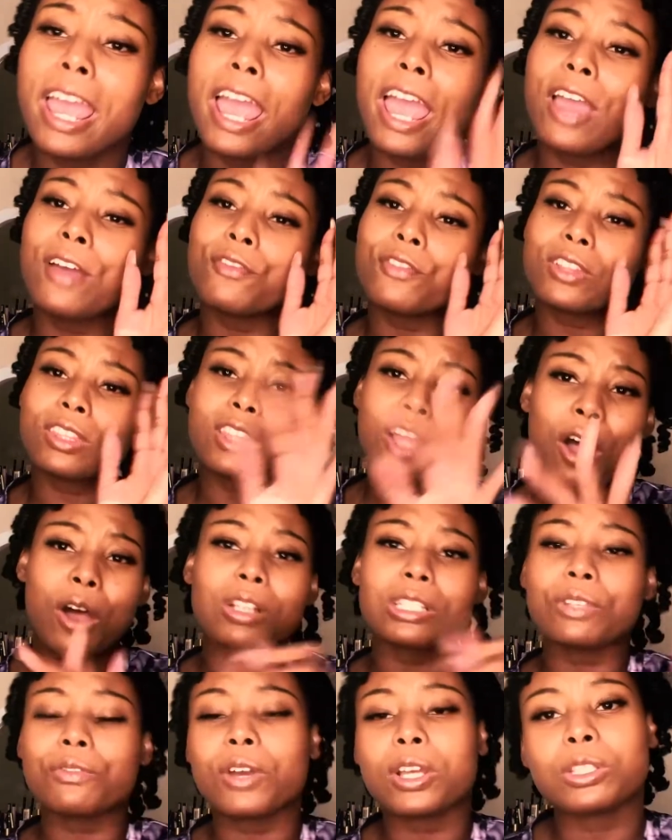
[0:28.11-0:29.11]
And for
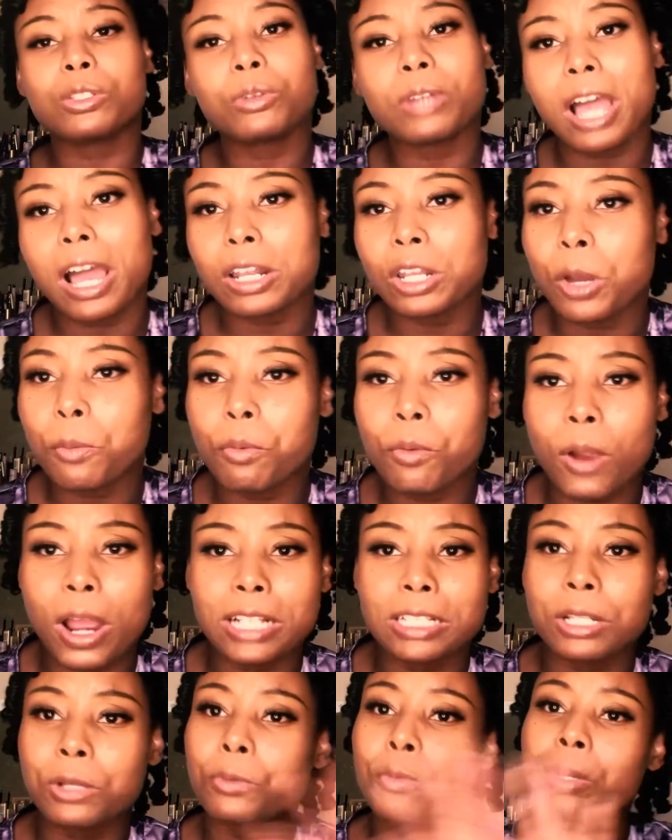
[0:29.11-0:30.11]
those of us who got low
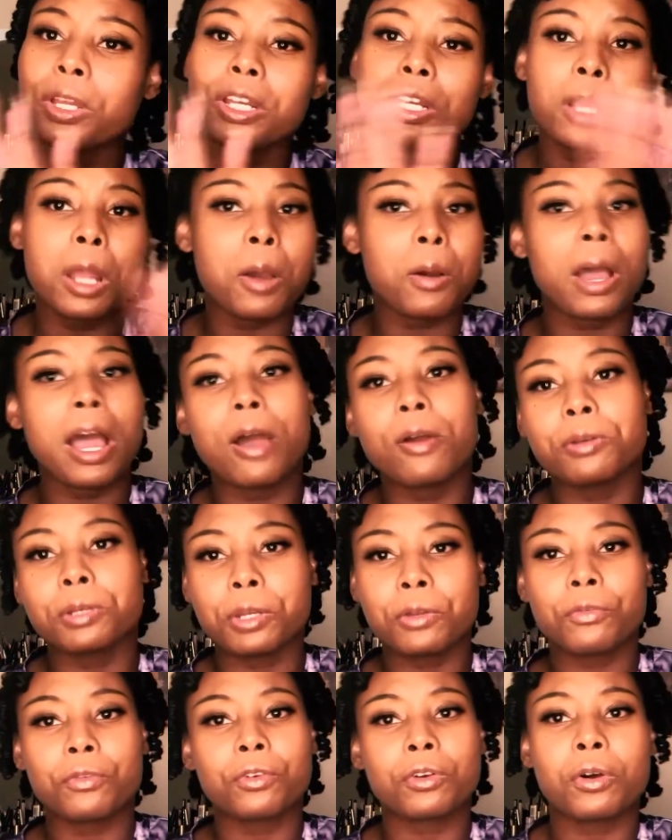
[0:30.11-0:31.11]
porosity, we know how
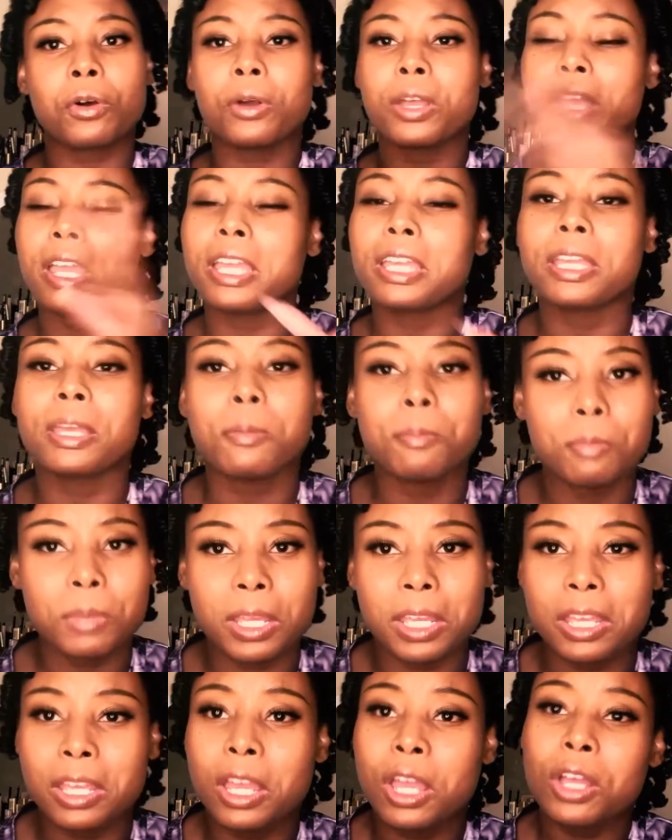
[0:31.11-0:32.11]
difficult it can
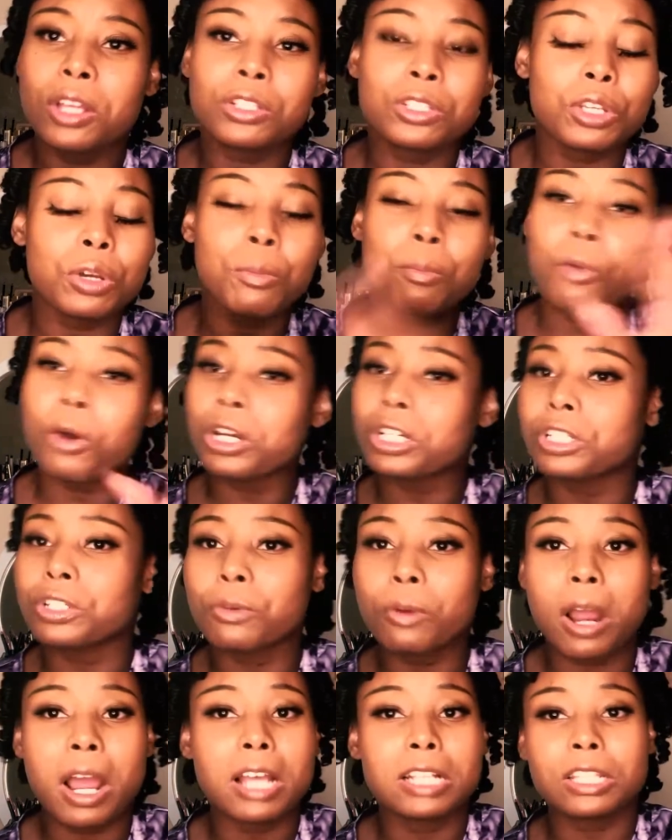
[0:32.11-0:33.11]
be to
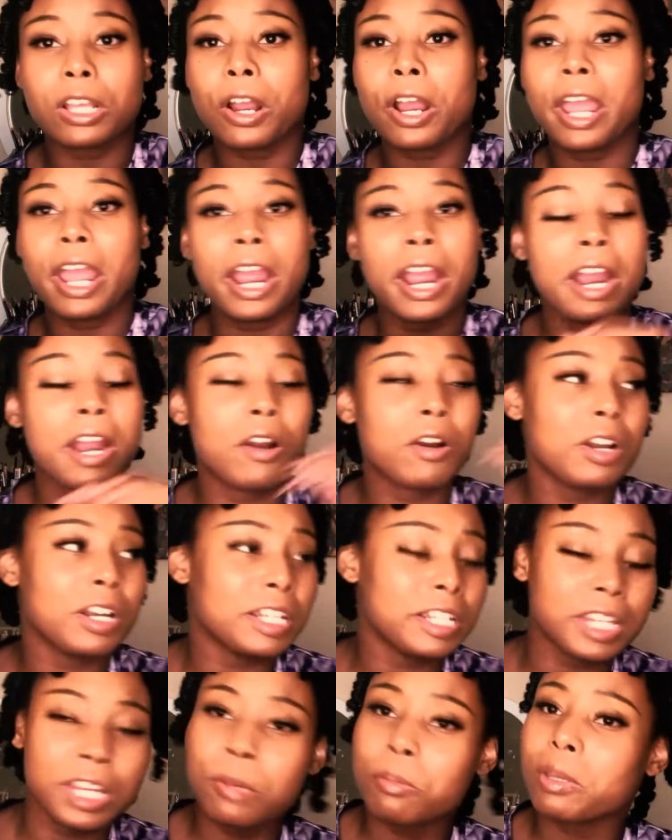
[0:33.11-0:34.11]
moisturize our hair or
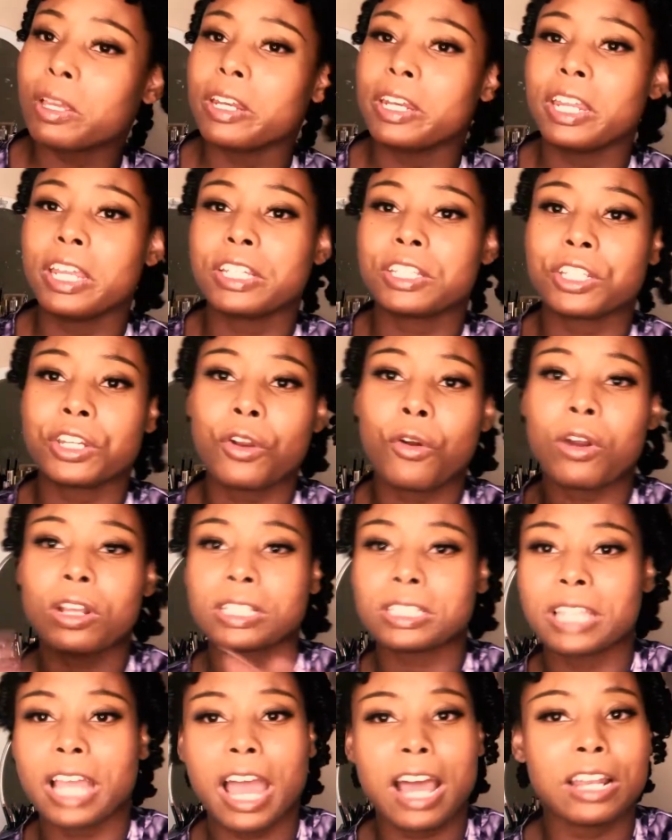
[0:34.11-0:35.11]
deep condition or
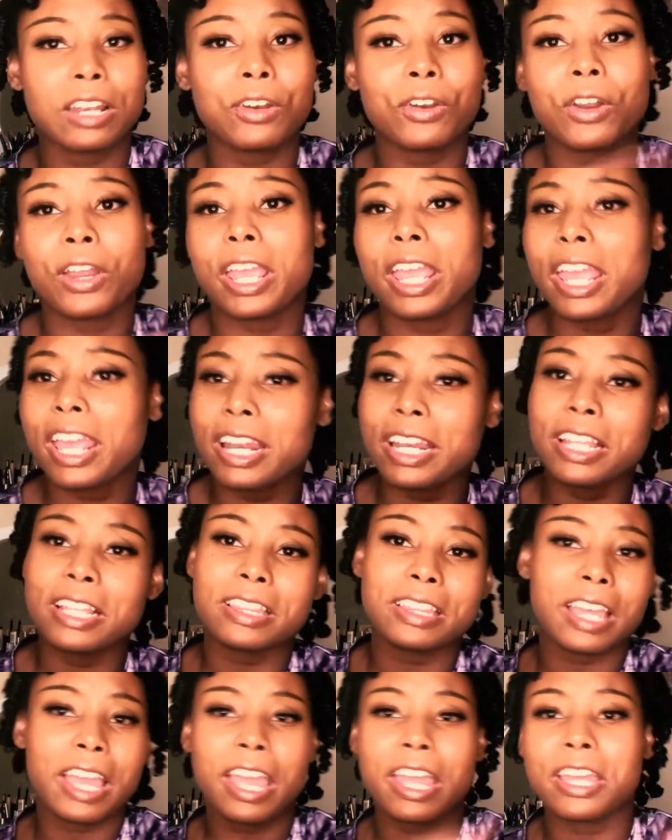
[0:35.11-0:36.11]
style it or
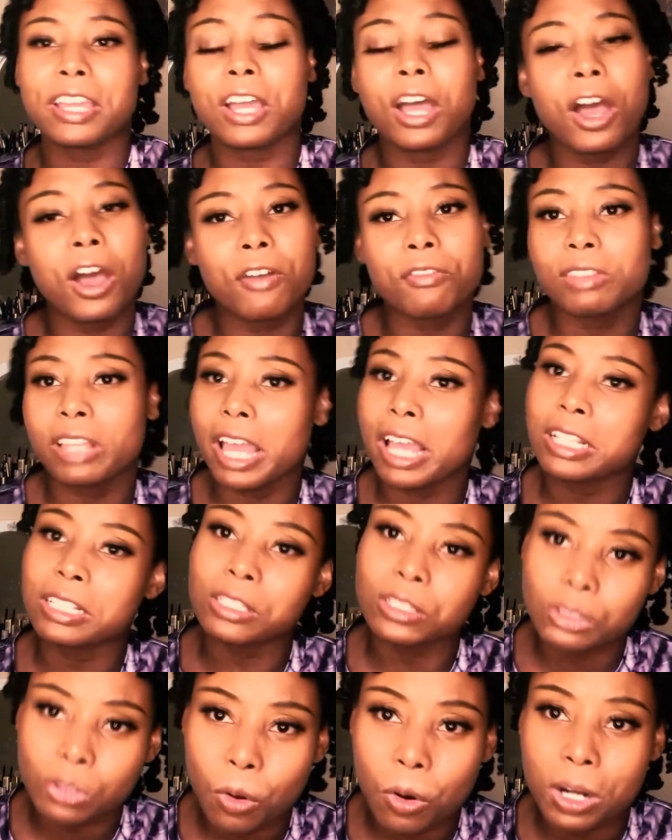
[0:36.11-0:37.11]
anything of that
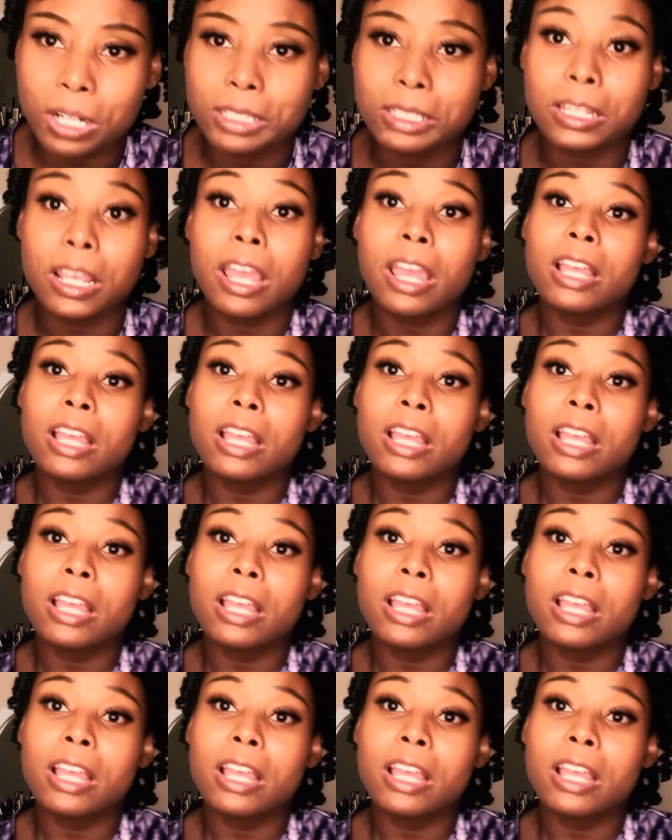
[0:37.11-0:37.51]
sort.